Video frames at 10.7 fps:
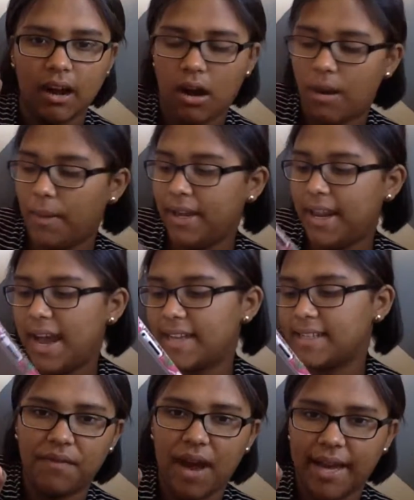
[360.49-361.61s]
and it
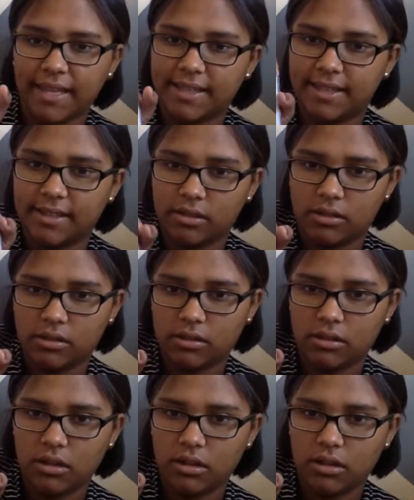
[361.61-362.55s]
has Vice.